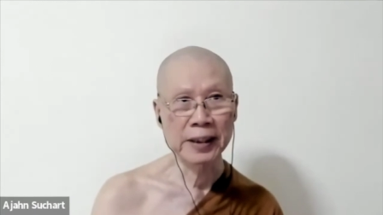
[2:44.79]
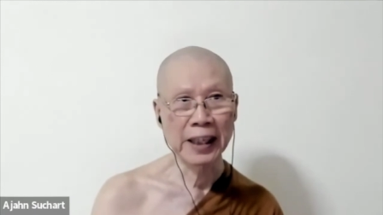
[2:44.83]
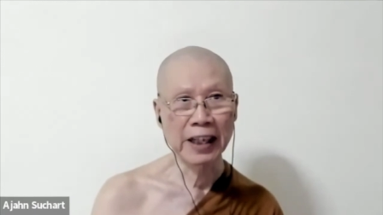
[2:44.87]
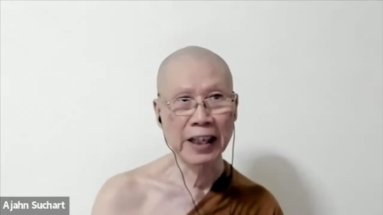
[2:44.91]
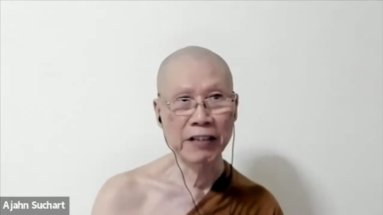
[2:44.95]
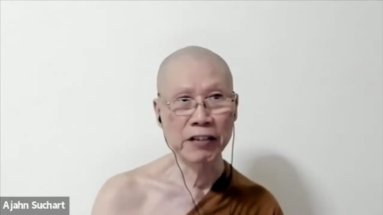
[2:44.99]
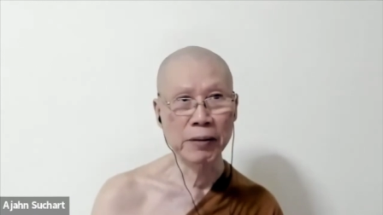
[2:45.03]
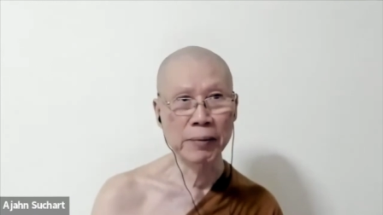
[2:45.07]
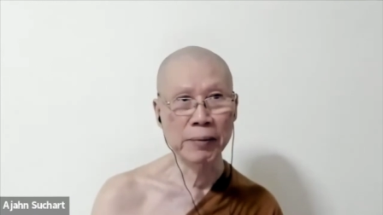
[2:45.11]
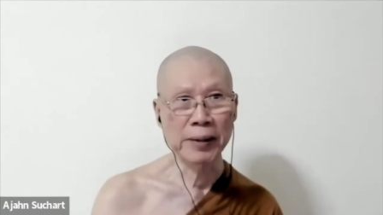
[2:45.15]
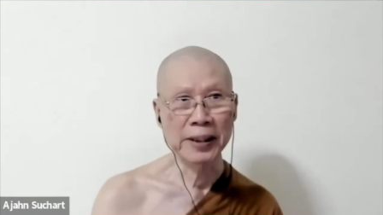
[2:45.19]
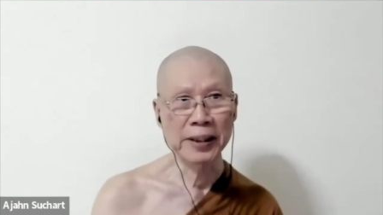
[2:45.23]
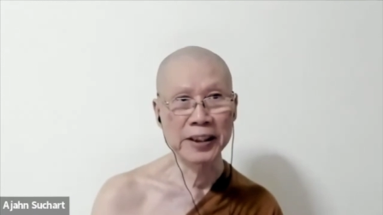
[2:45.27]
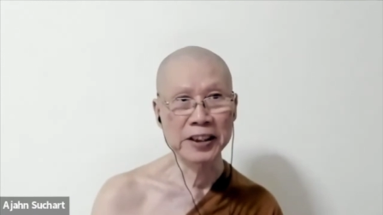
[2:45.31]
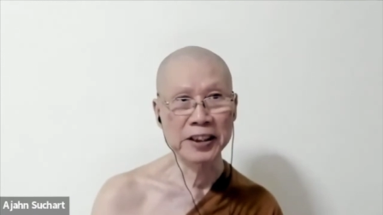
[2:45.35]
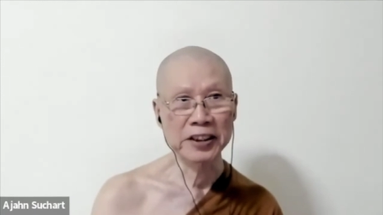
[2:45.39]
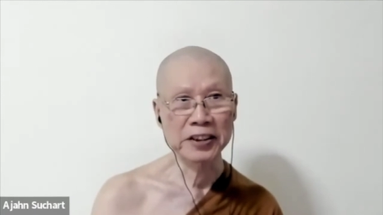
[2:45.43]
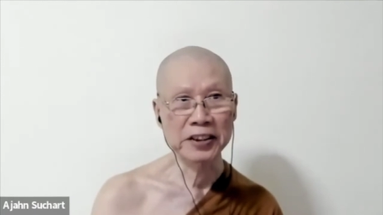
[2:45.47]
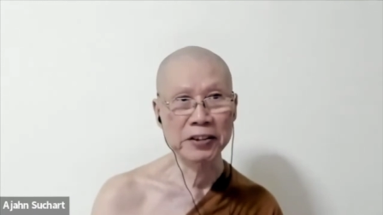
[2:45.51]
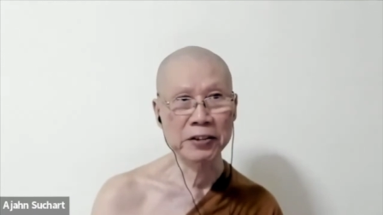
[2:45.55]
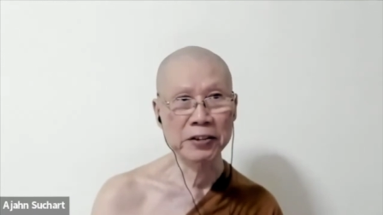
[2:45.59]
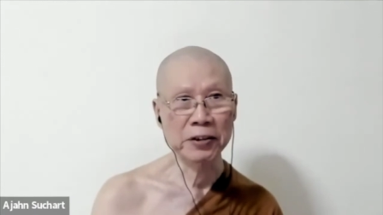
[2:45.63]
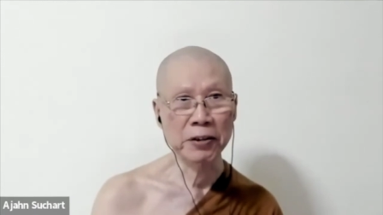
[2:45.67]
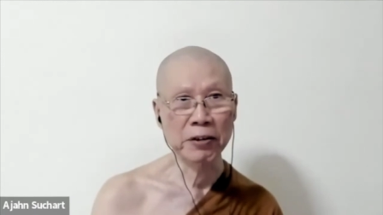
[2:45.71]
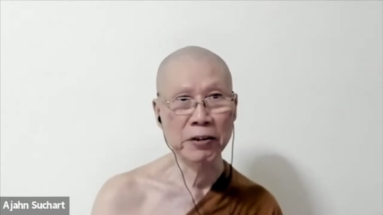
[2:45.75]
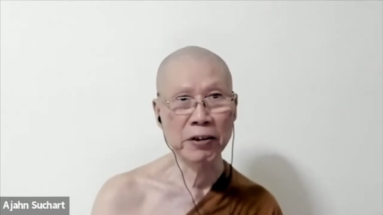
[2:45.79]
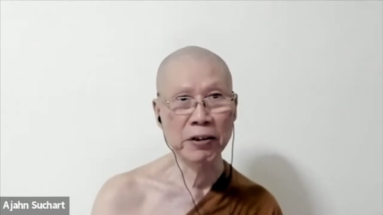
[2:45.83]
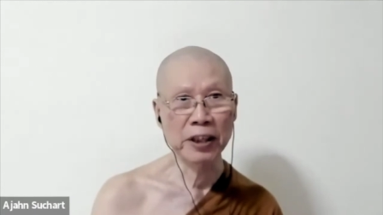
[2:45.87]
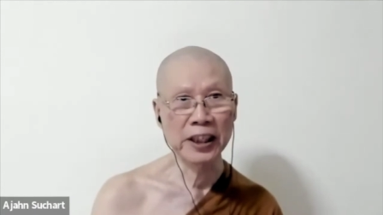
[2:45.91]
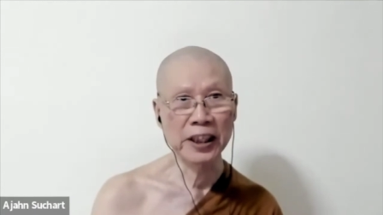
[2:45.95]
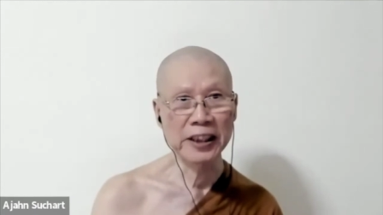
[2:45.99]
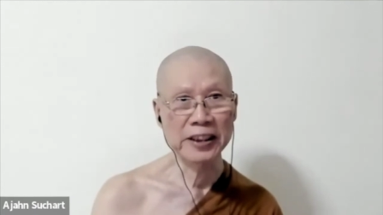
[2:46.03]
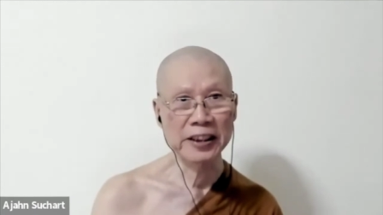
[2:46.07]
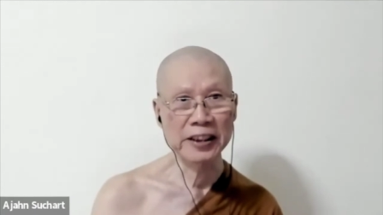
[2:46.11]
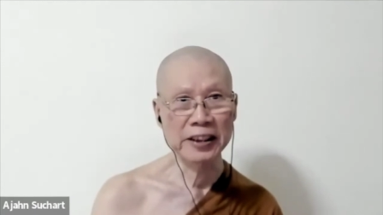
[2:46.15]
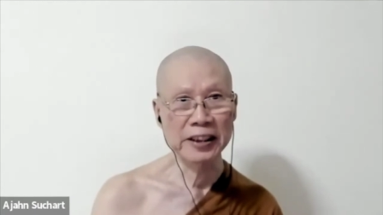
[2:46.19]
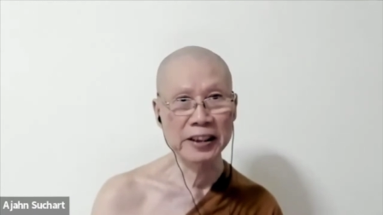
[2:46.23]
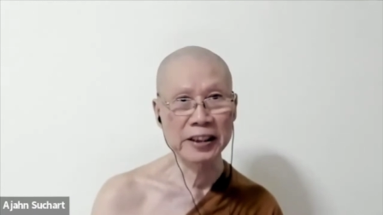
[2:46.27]
Everybody is so
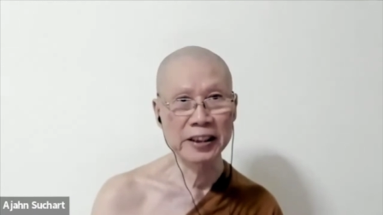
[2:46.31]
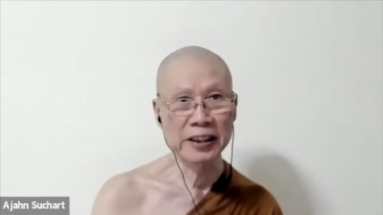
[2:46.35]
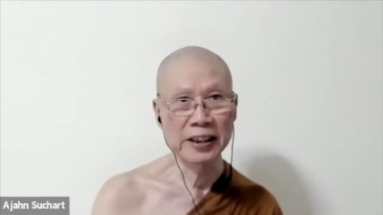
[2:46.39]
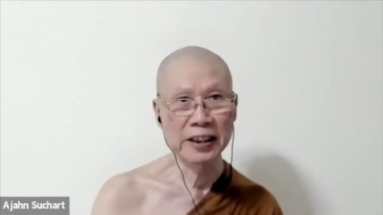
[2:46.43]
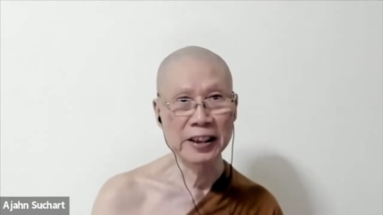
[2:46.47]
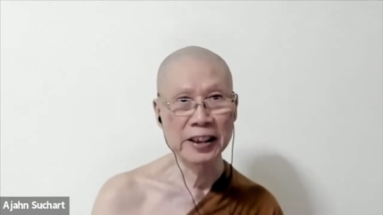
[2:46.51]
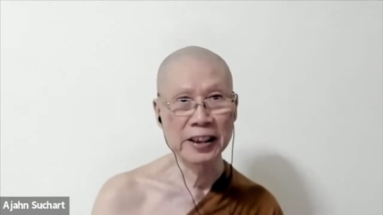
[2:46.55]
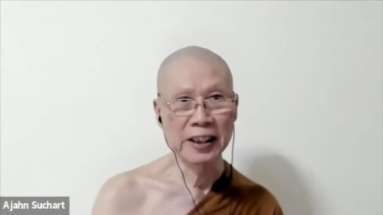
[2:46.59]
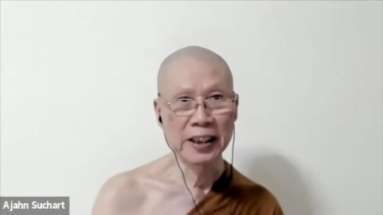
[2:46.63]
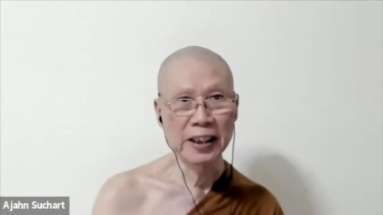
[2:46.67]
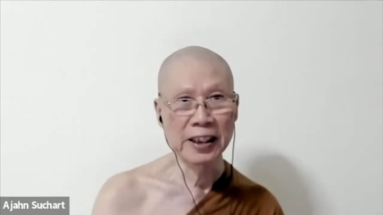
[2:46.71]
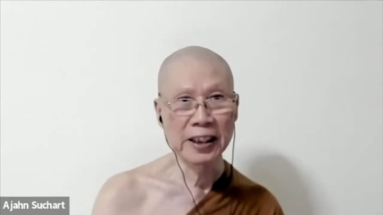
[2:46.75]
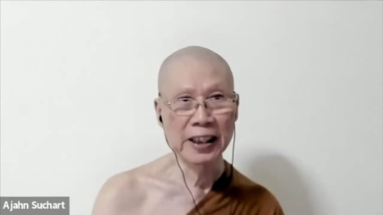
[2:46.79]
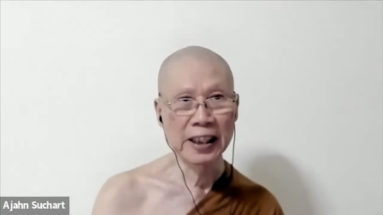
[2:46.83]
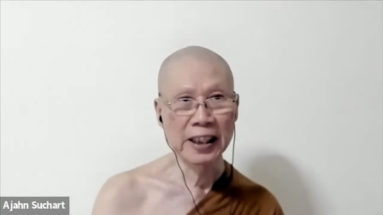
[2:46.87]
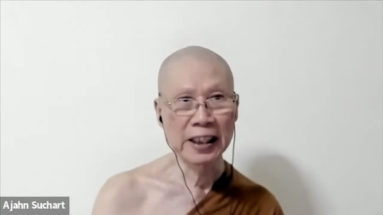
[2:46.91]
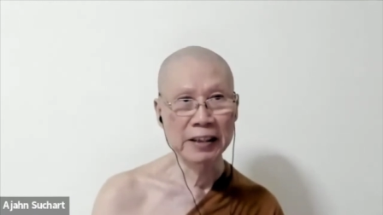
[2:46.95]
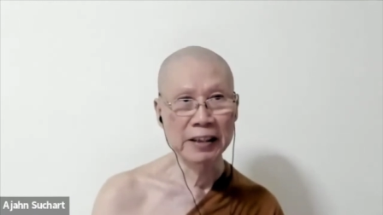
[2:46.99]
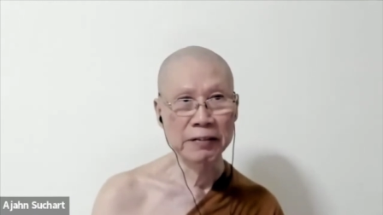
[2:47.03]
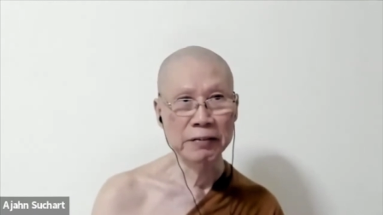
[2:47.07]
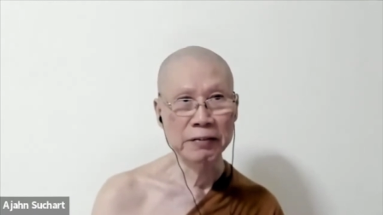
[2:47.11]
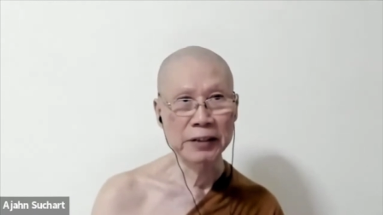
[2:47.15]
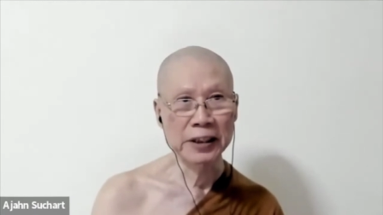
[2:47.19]
quiet and